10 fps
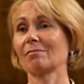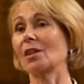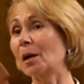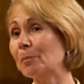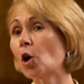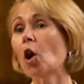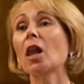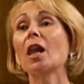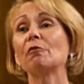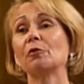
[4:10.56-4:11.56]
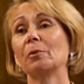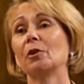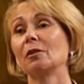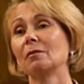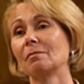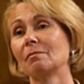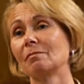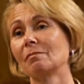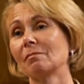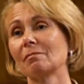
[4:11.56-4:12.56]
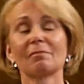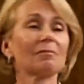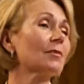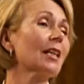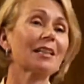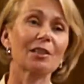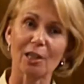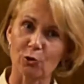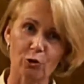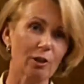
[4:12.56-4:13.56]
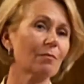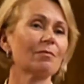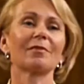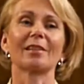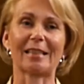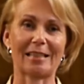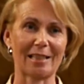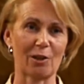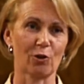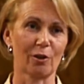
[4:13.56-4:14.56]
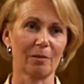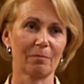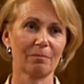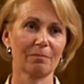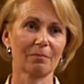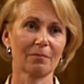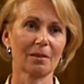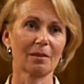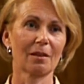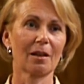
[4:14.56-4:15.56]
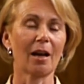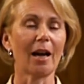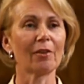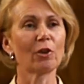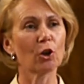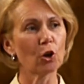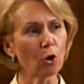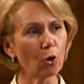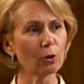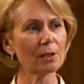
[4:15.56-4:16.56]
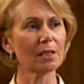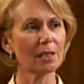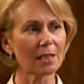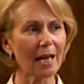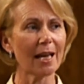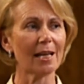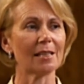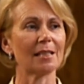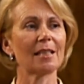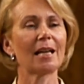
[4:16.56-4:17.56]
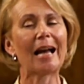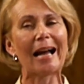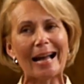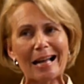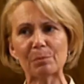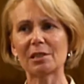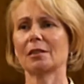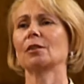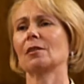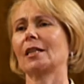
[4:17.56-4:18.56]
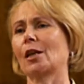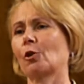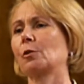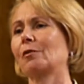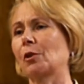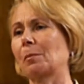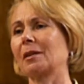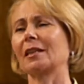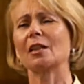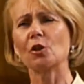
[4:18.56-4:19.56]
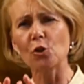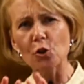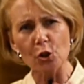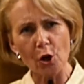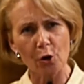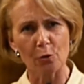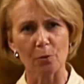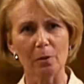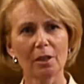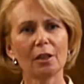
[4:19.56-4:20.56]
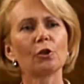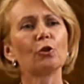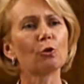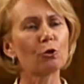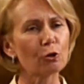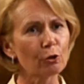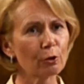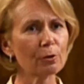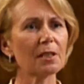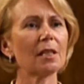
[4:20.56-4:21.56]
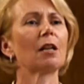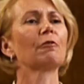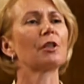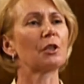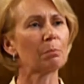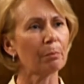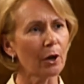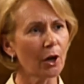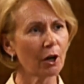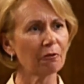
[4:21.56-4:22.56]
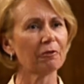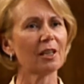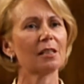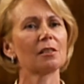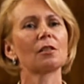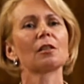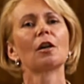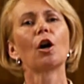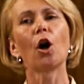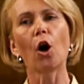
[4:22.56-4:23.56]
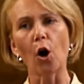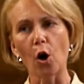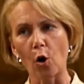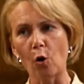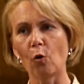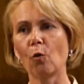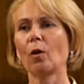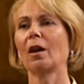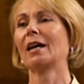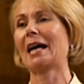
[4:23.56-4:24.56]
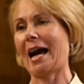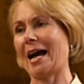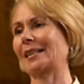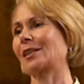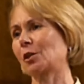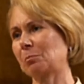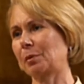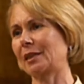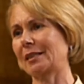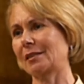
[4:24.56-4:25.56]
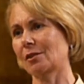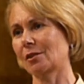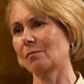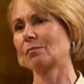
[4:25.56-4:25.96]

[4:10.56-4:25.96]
I'm not lovable, etc., etc. And the Course says, absolutely equivocally, no, your true self is perfect, whole, and complete.